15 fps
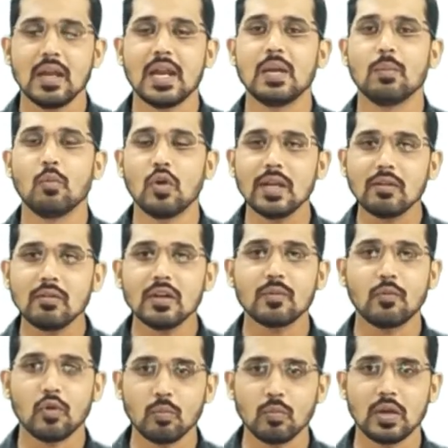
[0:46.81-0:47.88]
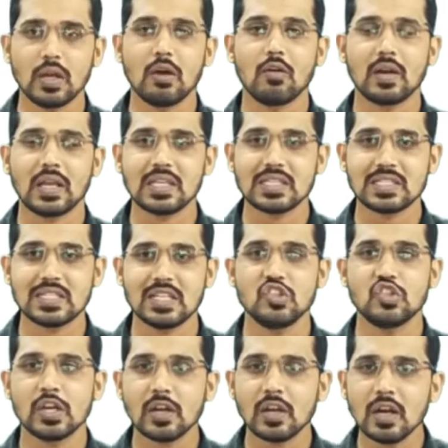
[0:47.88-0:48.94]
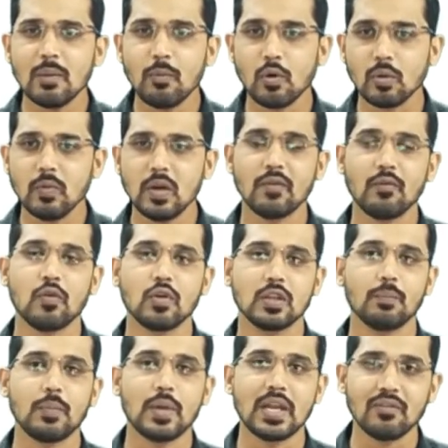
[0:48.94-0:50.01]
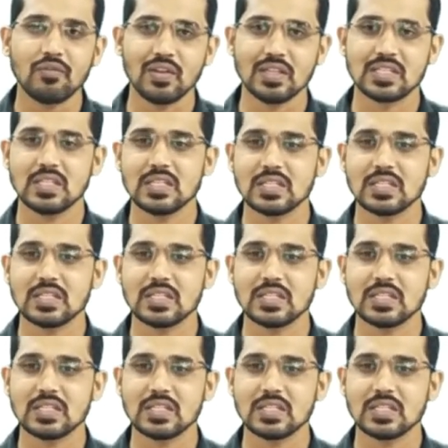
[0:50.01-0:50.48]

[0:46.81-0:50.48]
and molecular formula, or I can say general formula for the paraffins